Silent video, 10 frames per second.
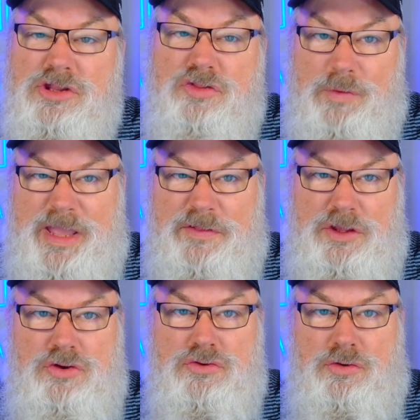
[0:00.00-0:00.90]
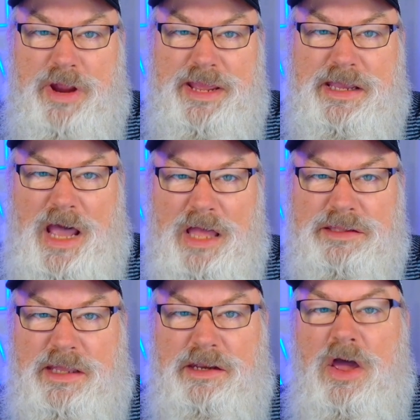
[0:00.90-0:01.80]
the way that you create
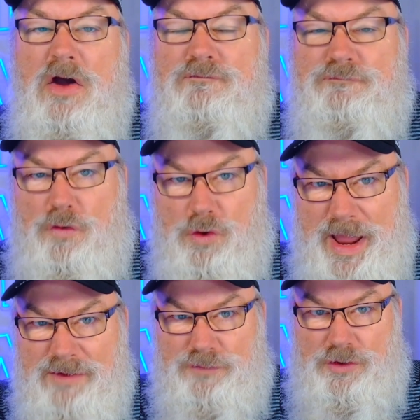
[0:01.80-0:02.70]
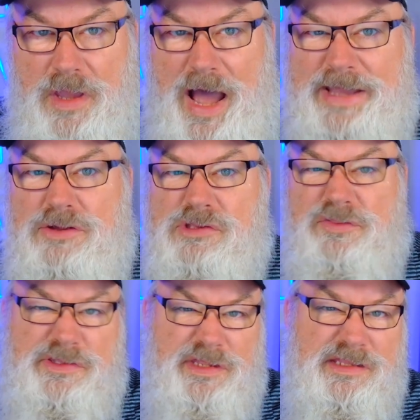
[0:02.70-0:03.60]
content forever. I use
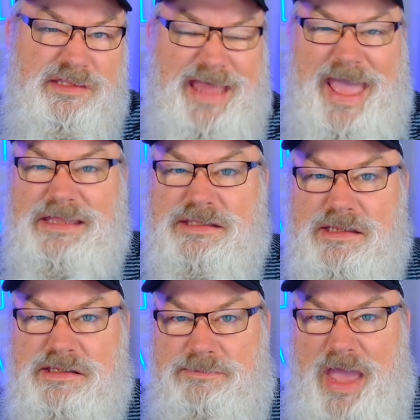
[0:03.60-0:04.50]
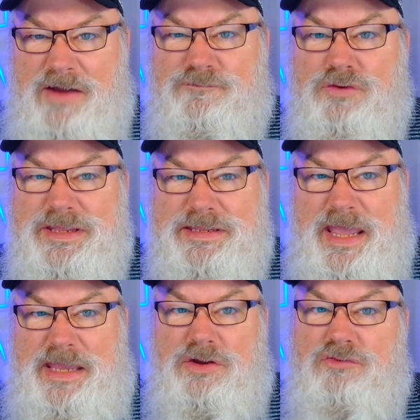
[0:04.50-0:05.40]
this exact system every
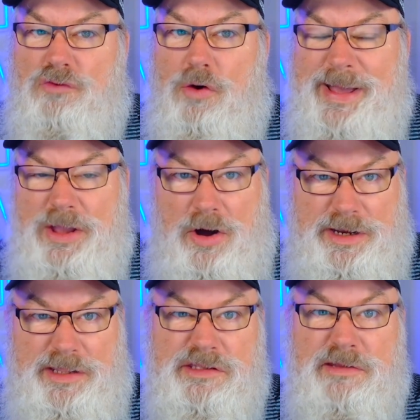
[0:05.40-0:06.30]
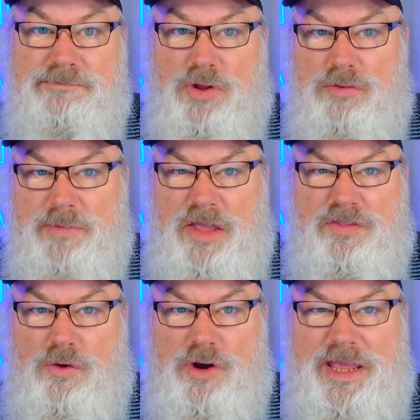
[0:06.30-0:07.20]
day to grow my audience, to build my
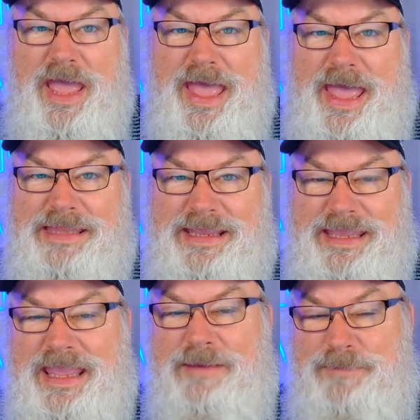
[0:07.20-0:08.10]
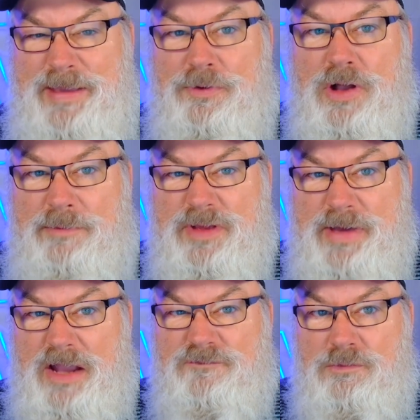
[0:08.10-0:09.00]
authority, and to keep people coming
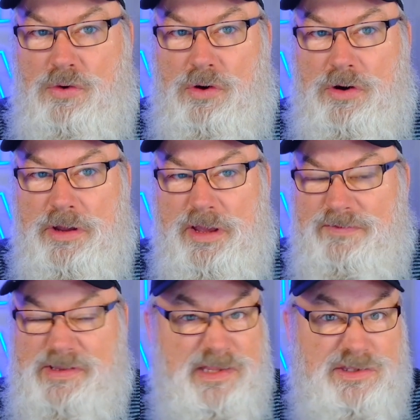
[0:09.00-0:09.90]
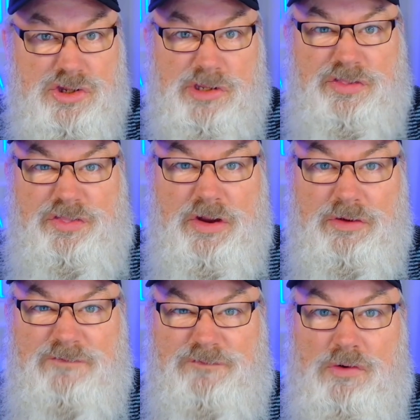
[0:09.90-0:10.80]
back for more. This isn't just
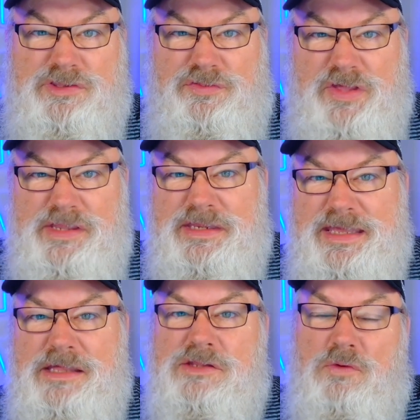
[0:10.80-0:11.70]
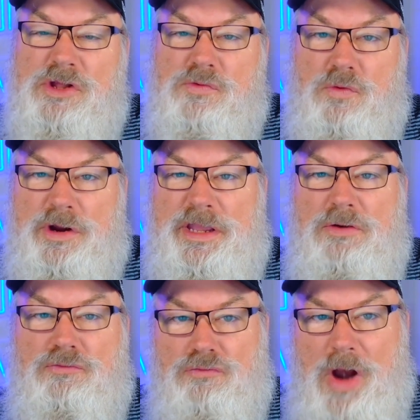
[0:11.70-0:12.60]
theory, folks. This is what's
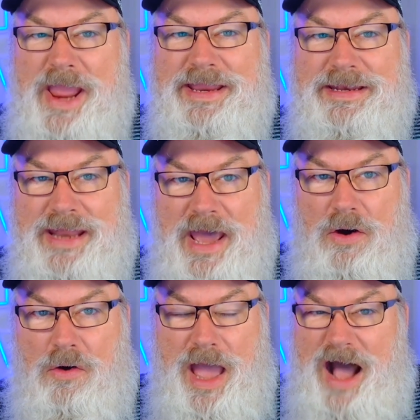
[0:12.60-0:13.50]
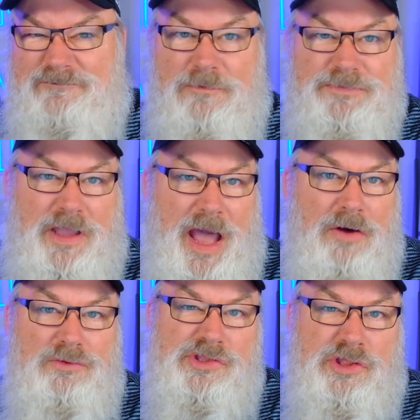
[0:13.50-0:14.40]
working right now. I've helped
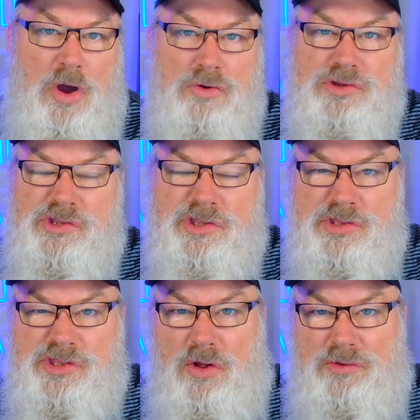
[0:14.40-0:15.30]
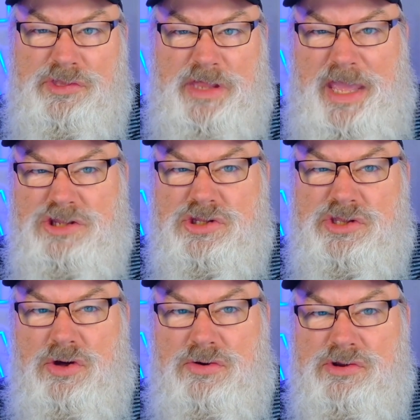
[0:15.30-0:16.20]
countless coaches, consultants,
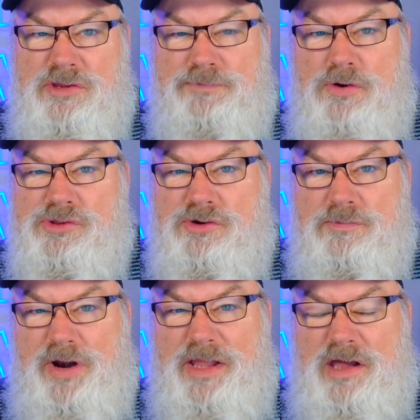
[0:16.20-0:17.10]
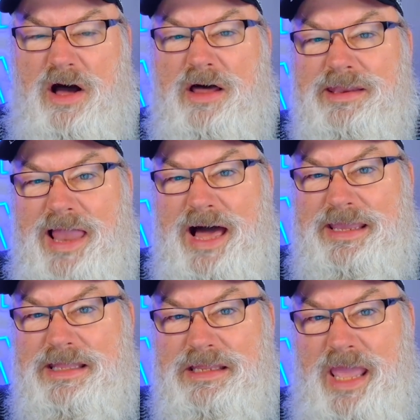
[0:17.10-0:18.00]
agency owners, and personal brands
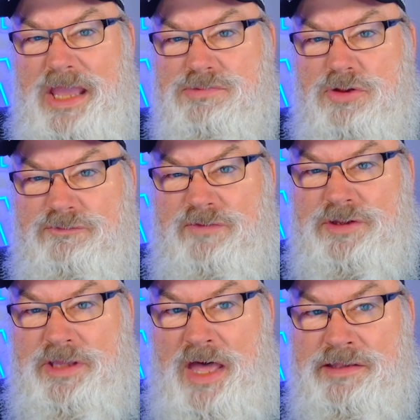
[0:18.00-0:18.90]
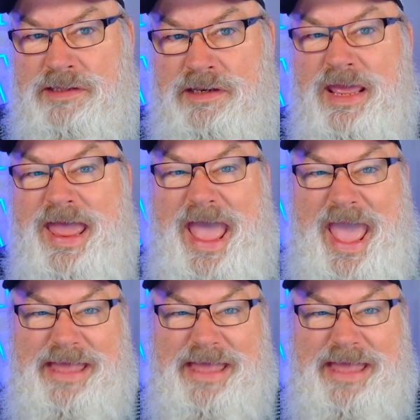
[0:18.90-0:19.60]
unlock engagement driven content at